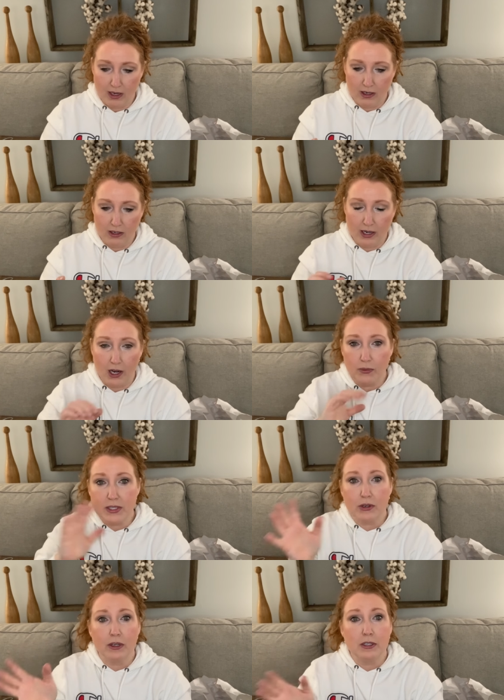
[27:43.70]
you're not
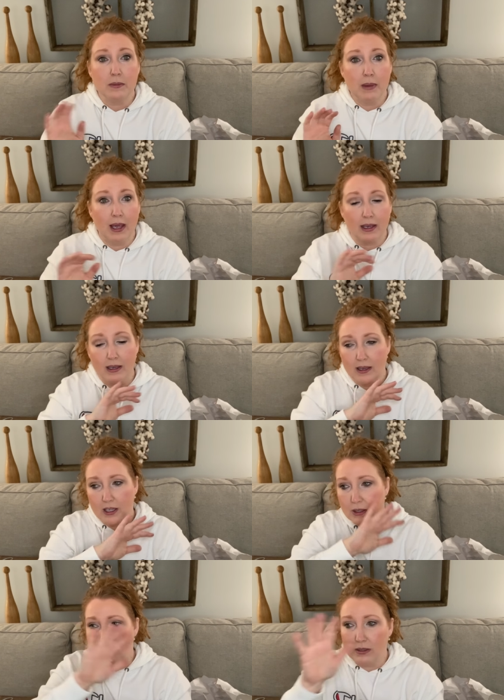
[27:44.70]
always going to make
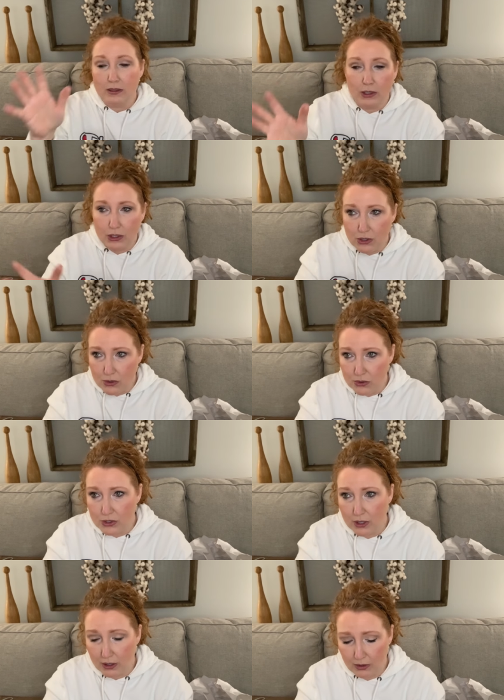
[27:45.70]
a
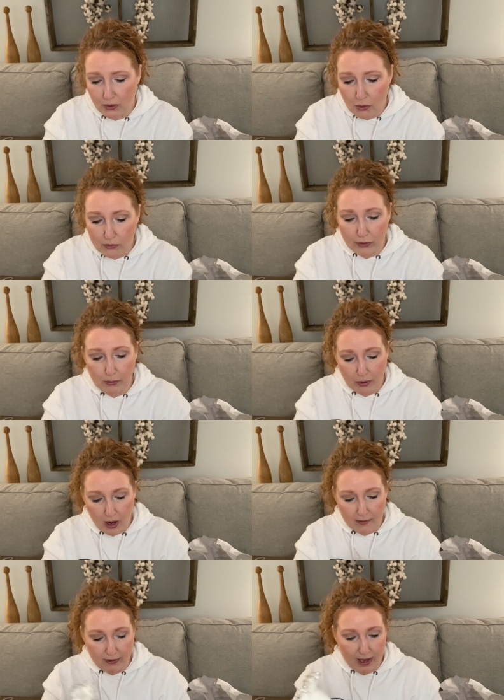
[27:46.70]
huge over
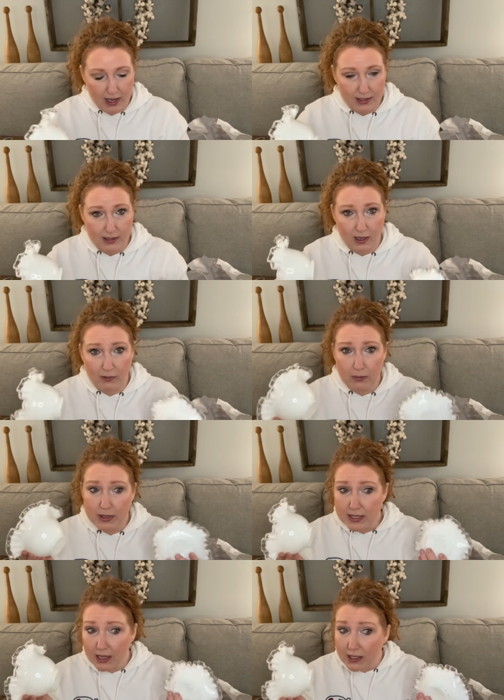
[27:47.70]
profit on stuff,
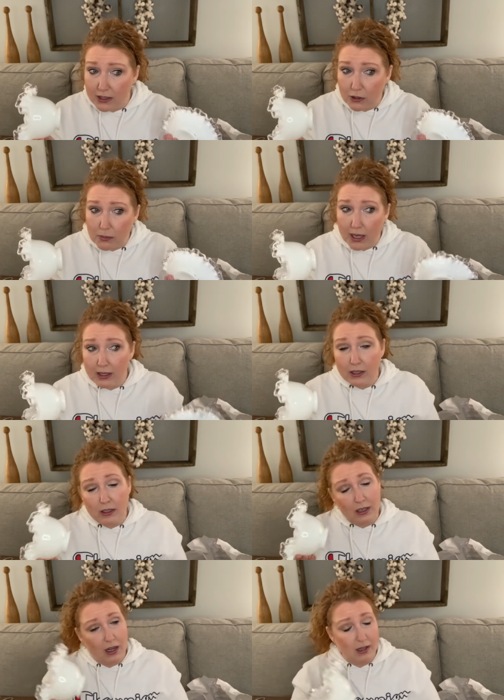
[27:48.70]
but selling little by
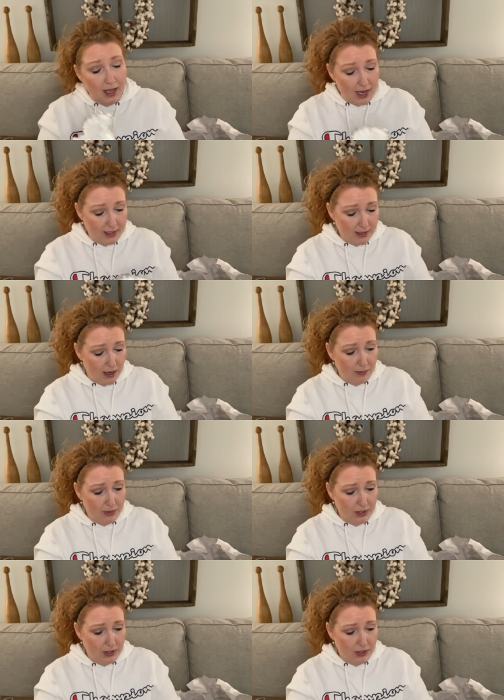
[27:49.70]
little, it all adds up.